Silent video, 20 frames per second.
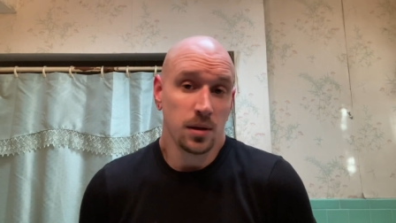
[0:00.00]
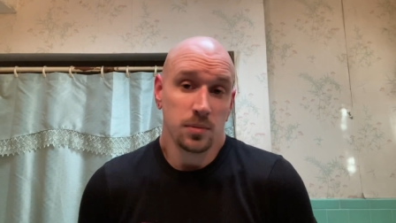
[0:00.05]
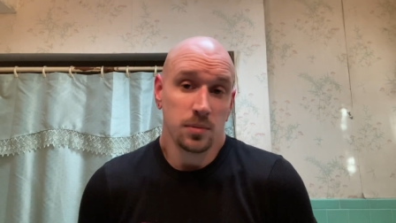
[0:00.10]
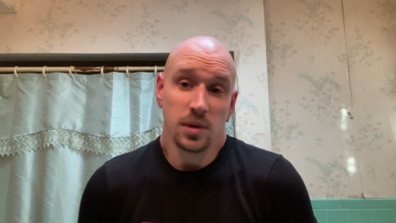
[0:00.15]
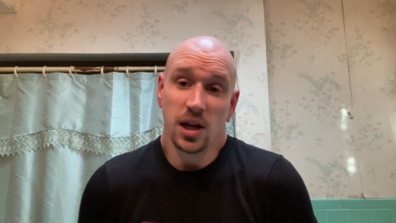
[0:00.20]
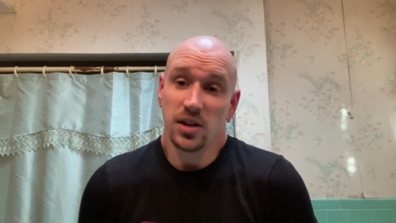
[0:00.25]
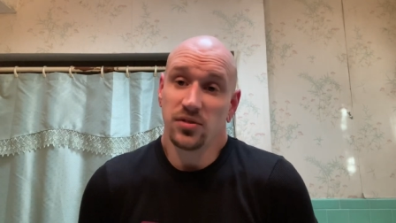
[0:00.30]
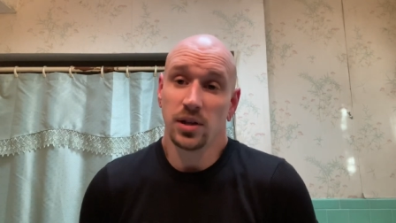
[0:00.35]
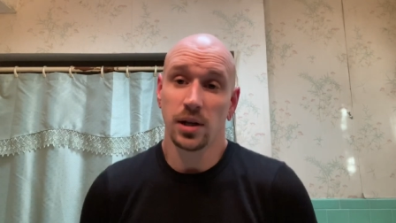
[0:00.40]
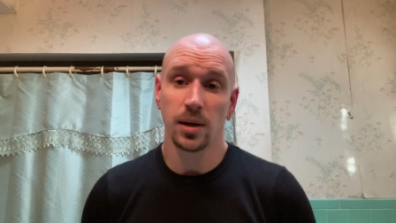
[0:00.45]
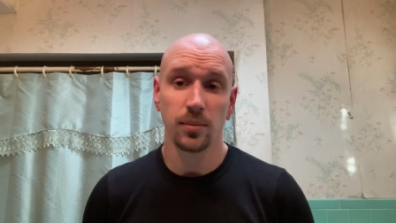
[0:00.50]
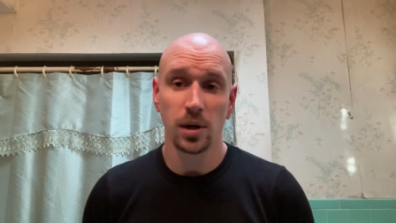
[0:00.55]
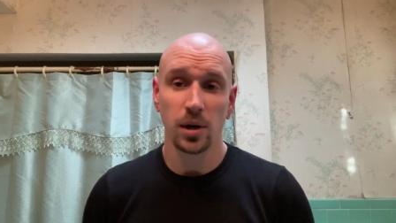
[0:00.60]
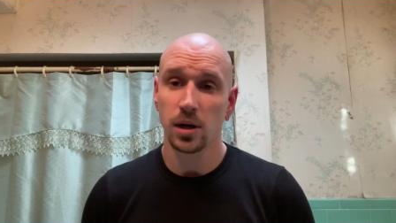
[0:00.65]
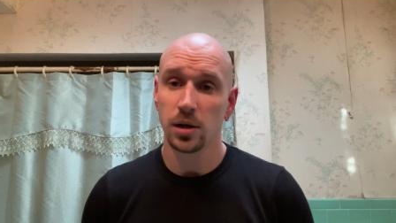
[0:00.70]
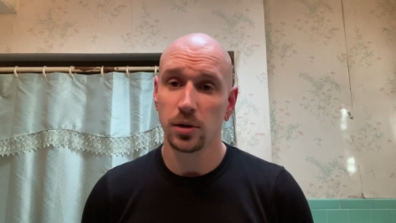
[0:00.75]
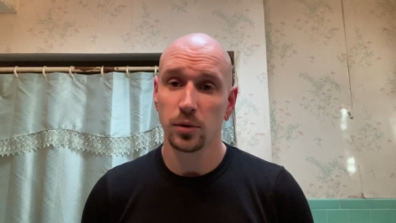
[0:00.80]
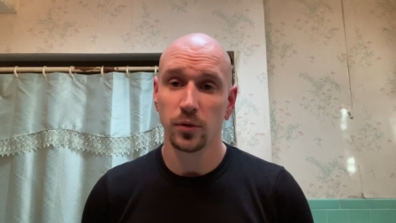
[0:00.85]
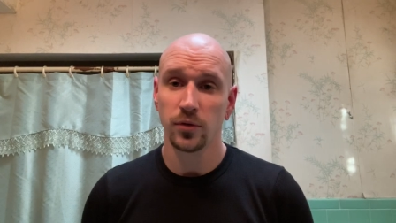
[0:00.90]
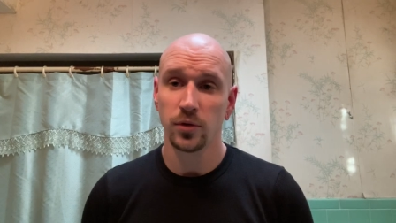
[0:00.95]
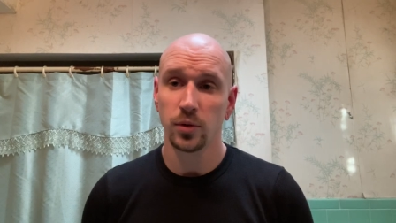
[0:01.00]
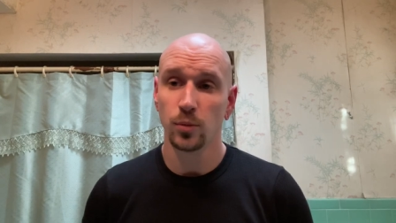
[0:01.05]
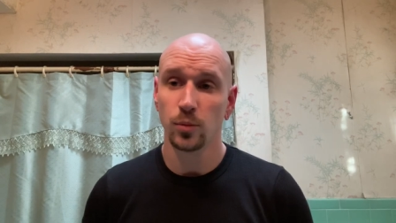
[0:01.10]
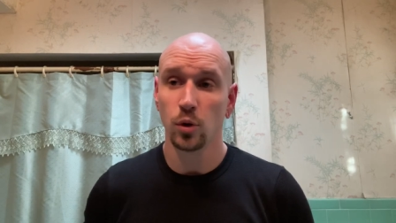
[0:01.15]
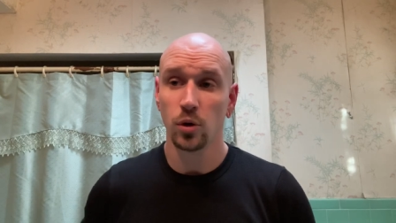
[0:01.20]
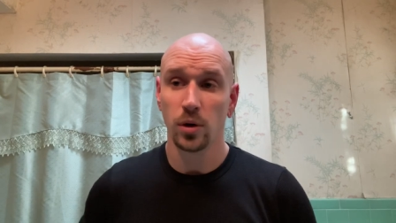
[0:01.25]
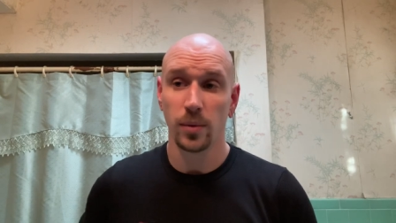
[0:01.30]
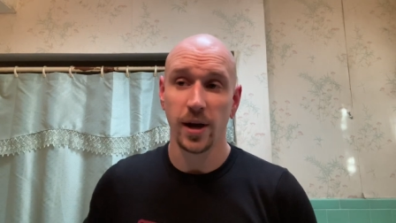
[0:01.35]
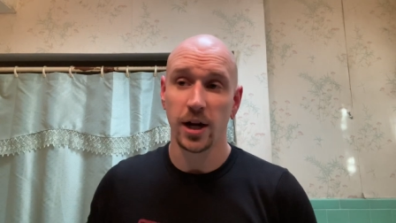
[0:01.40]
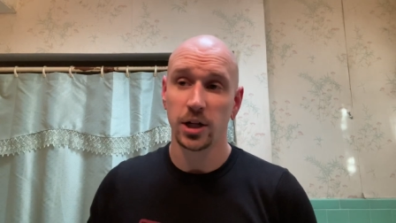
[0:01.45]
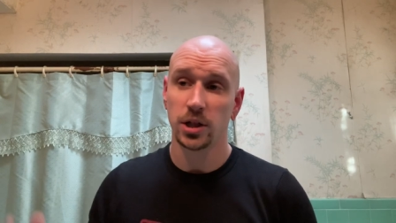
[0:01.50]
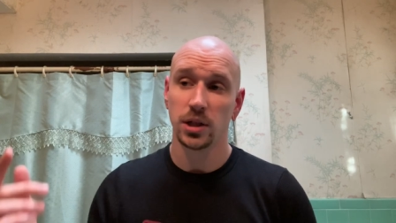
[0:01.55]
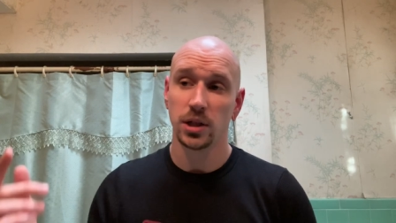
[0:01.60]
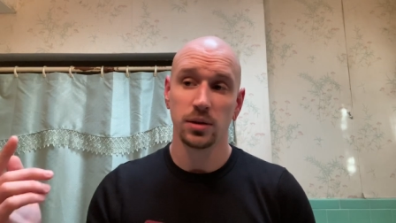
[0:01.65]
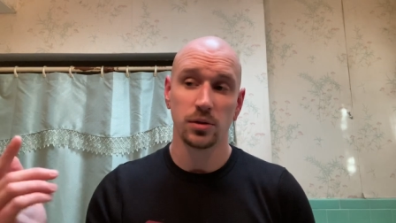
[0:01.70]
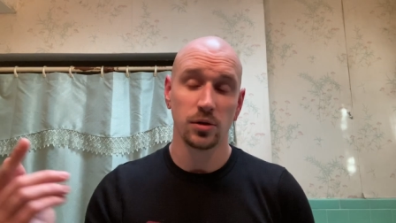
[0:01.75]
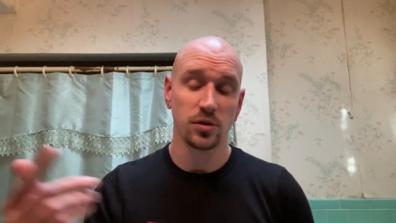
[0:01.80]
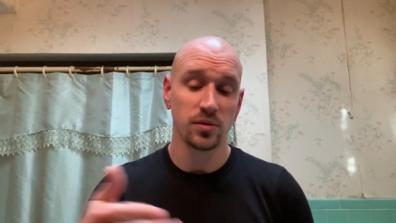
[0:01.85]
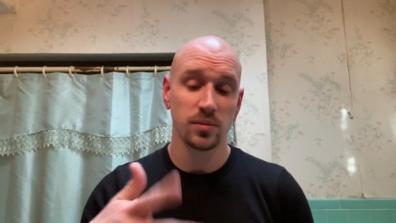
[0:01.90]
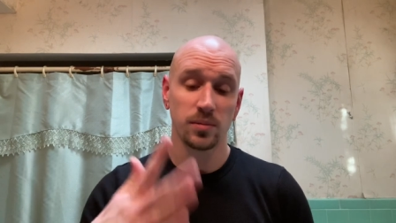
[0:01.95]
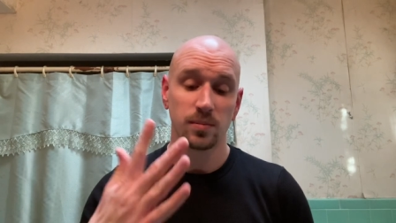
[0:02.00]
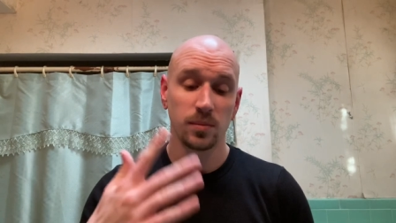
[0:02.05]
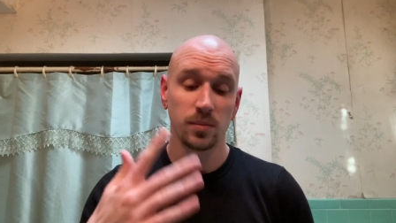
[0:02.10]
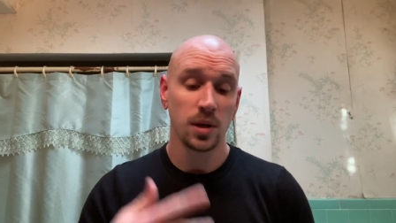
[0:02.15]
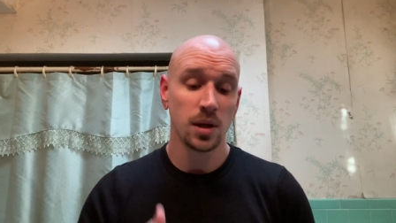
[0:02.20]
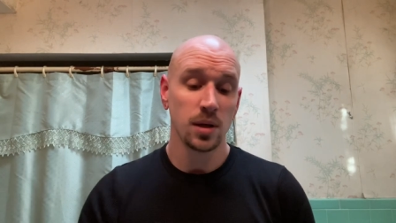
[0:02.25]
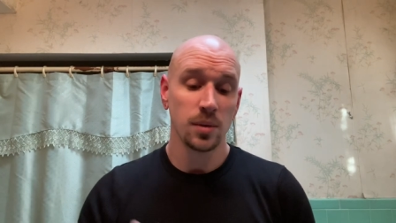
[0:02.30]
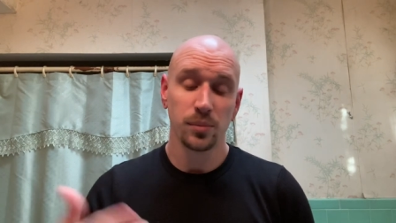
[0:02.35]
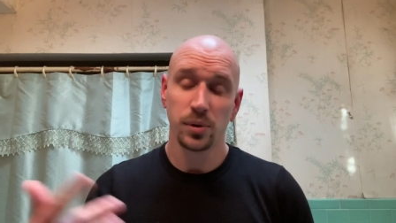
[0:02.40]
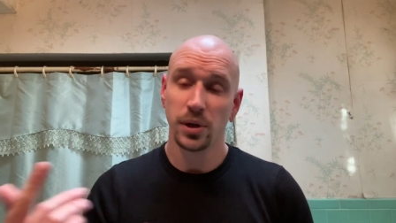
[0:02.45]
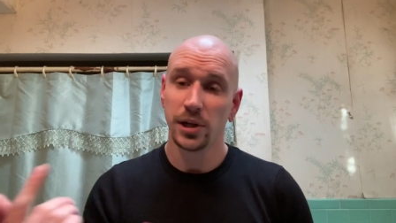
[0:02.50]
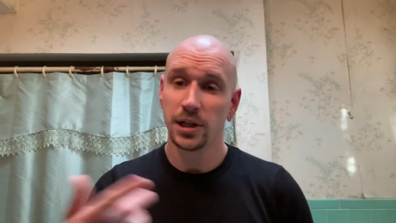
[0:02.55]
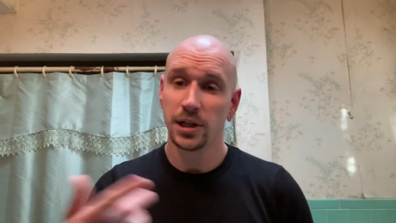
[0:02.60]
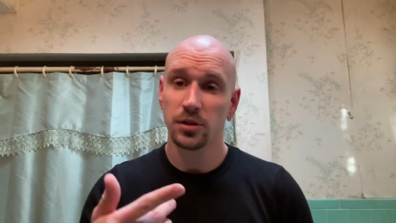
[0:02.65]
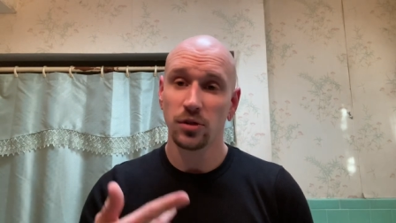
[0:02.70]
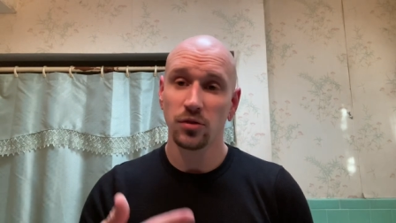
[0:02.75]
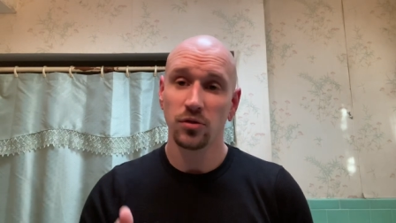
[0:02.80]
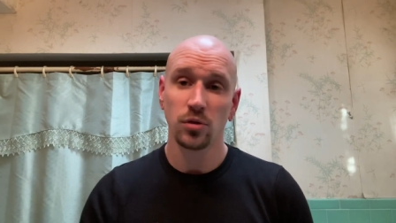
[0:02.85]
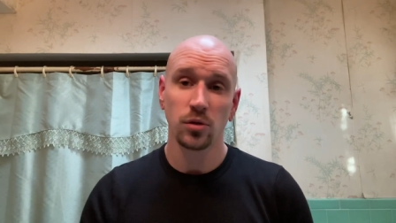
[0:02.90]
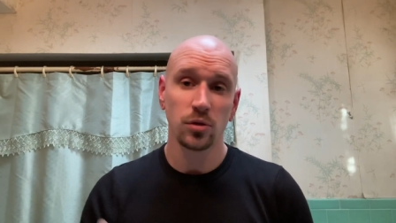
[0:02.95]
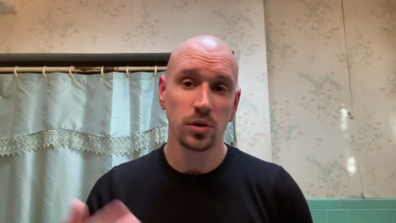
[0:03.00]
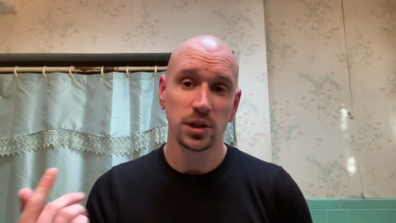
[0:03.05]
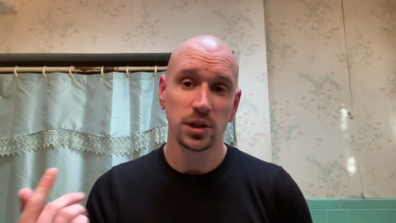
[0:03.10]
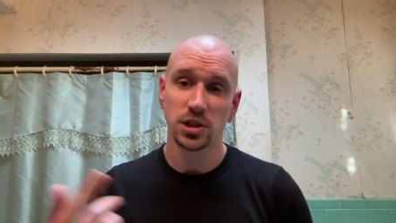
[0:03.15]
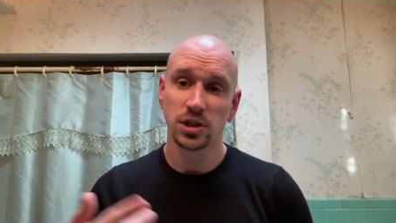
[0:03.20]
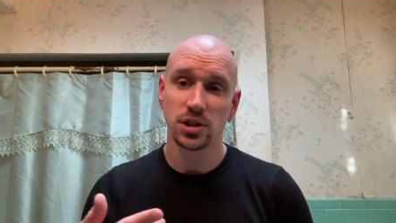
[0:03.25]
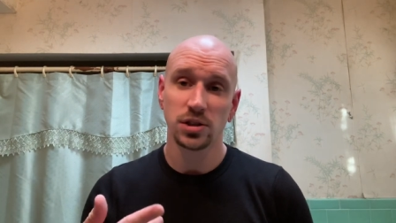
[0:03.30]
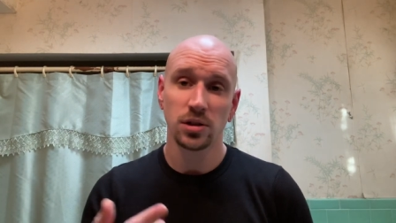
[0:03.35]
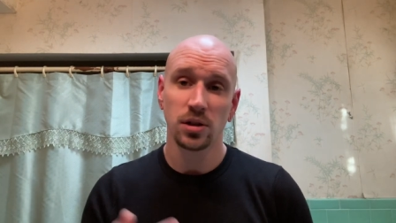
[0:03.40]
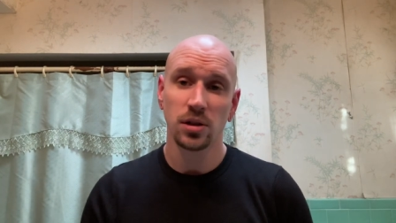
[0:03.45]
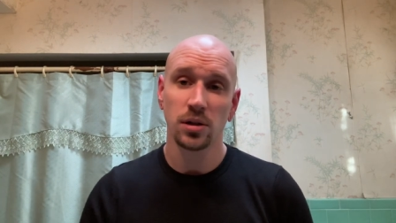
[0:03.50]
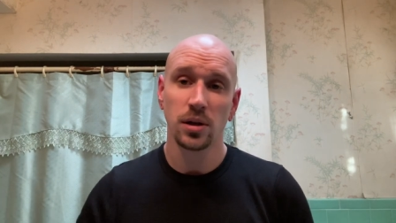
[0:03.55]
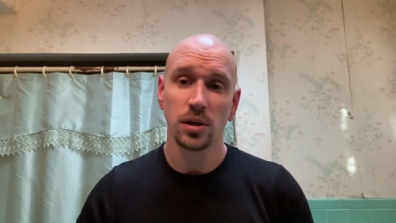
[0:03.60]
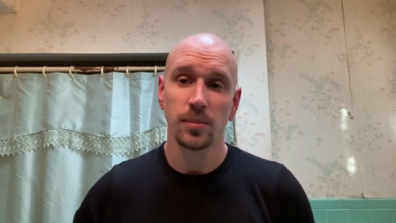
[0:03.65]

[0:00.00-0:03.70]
Not saying I'm not going to review more. I'm actually, there's plenty at the store I just saw.